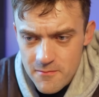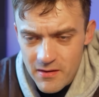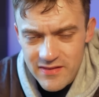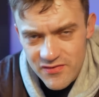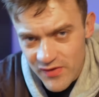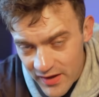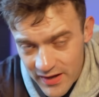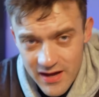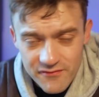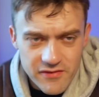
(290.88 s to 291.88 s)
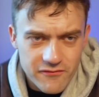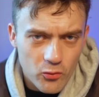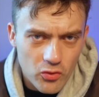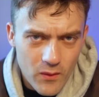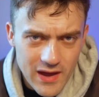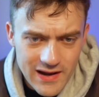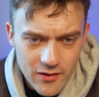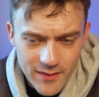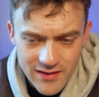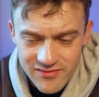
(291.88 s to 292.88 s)
But in the second half, they fall away a little
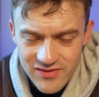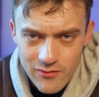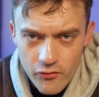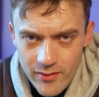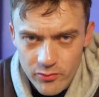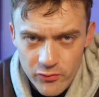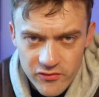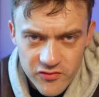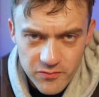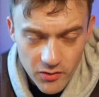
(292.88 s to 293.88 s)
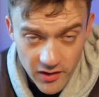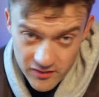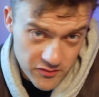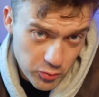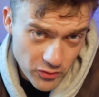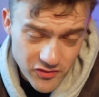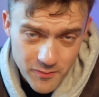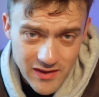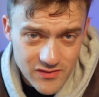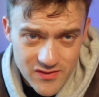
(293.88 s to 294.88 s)
bit, and City were able to exp exploit
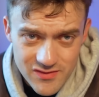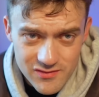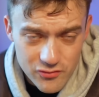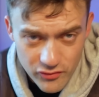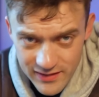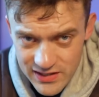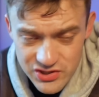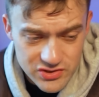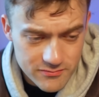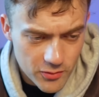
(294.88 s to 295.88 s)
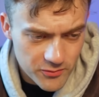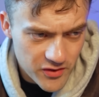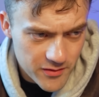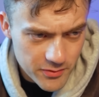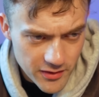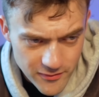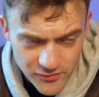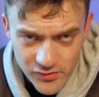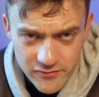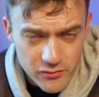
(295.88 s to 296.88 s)
spaces. Grealish popped up, Bernardo
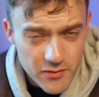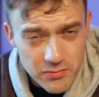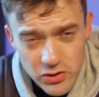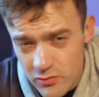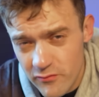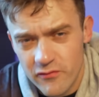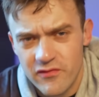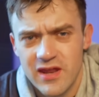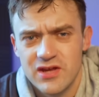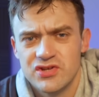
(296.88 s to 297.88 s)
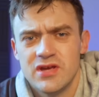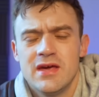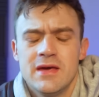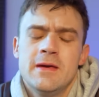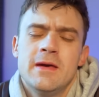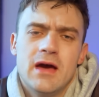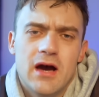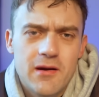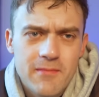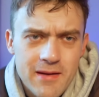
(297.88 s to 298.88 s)
Silva with a beautiful finish.
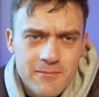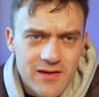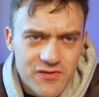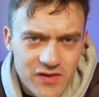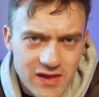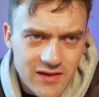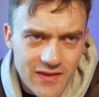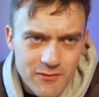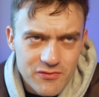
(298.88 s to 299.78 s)
Um, and Man City, that